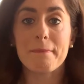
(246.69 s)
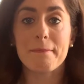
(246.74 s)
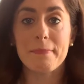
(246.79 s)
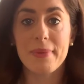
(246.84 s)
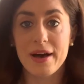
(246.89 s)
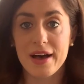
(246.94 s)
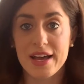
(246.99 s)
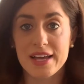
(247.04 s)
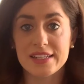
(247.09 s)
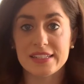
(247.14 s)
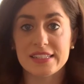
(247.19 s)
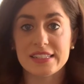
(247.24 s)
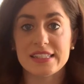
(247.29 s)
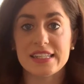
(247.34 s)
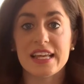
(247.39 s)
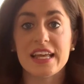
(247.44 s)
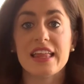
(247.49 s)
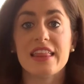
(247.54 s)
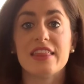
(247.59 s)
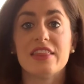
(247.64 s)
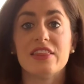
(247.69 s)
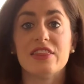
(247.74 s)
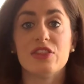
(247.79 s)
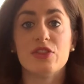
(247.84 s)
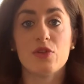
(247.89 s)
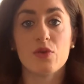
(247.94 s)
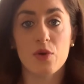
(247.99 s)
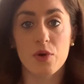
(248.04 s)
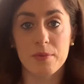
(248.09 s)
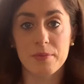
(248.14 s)
but
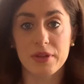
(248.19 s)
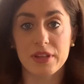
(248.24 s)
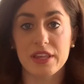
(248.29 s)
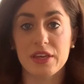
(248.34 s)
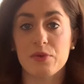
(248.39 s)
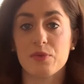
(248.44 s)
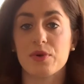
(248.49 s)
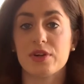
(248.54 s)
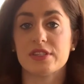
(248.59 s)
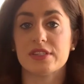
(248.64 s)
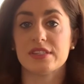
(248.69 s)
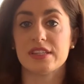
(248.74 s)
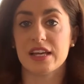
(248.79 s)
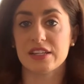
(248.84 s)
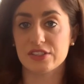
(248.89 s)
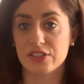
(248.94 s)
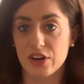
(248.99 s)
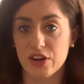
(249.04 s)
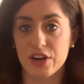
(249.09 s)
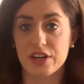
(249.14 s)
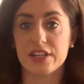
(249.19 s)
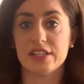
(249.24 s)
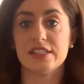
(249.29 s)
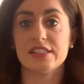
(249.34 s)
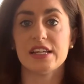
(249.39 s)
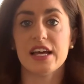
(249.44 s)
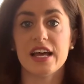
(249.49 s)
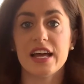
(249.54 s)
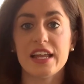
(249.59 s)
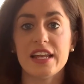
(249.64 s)
normally once that's already
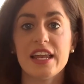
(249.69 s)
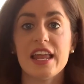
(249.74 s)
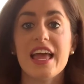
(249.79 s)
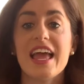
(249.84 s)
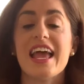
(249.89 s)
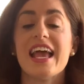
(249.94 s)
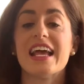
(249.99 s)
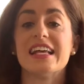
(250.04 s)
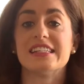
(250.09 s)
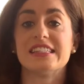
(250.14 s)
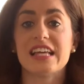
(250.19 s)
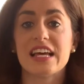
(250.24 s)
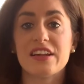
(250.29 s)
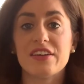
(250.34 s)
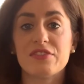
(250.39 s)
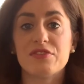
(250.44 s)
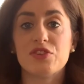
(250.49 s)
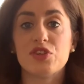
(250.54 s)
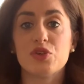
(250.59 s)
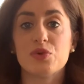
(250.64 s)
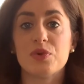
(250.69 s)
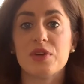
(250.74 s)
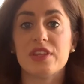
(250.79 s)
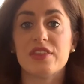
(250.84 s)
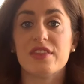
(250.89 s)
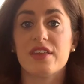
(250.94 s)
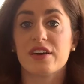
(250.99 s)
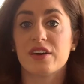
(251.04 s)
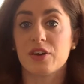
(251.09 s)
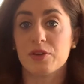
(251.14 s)
done, instead of
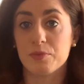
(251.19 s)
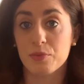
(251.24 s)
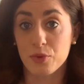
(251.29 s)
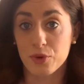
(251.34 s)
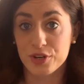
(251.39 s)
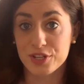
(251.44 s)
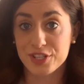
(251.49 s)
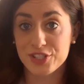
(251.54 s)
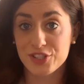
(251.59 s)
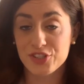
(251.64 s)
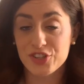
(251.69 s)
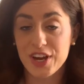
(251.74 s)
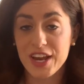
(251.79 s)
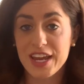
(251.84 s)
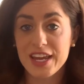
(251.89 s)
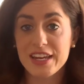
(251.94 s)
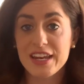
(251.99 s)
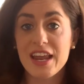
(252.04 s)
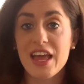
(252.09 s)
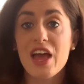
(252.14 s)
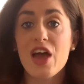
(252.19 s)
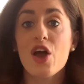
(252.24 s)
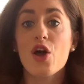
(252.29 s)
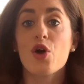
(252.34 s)
doing the Good Morning Train,